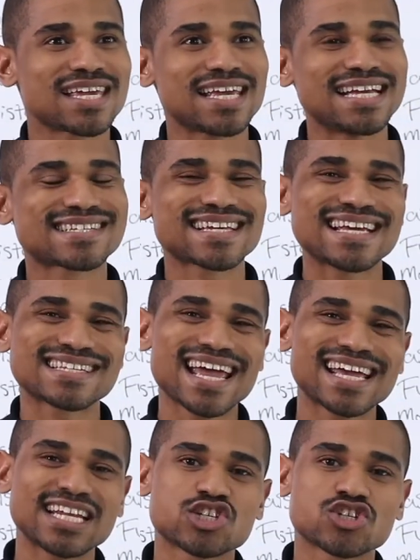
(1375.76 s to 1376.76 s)
it's like
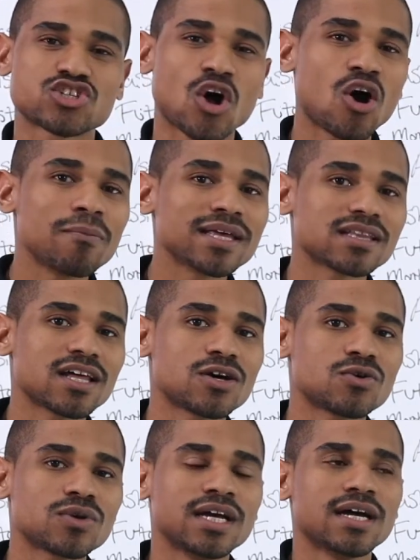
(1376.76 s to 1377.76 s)
an installment
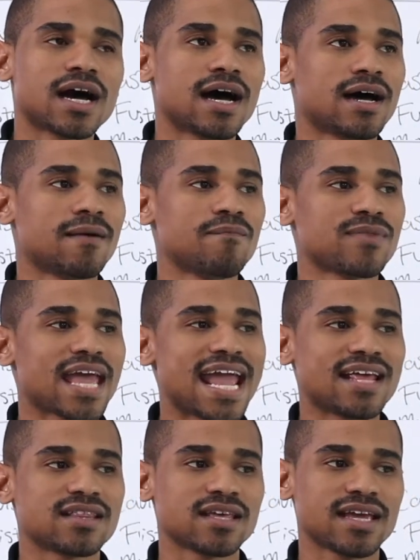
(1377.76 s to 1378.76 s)
loan,
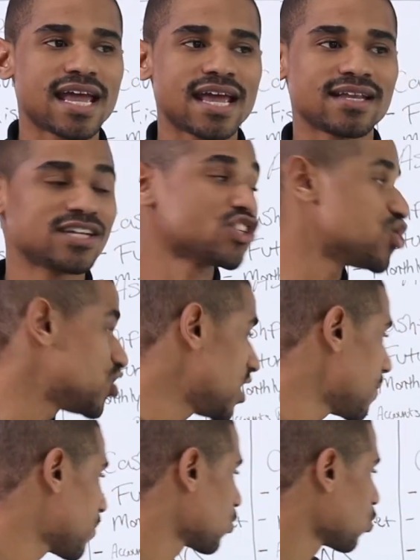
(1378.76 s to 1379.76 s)
and it's cheaper